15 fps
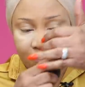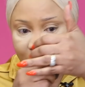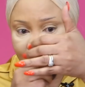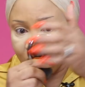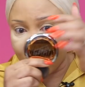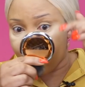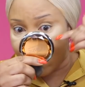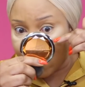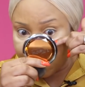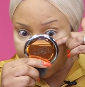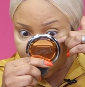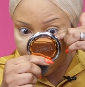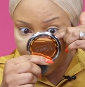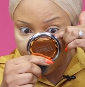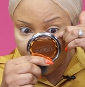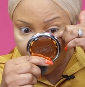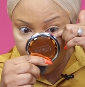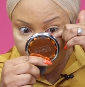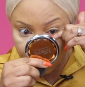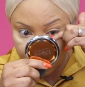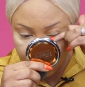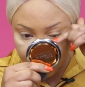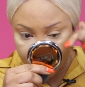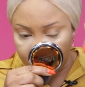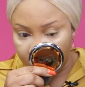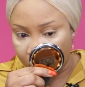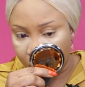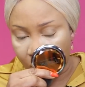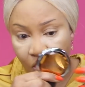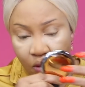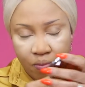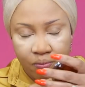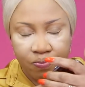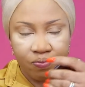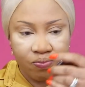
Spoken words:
be doing what I'm doing on your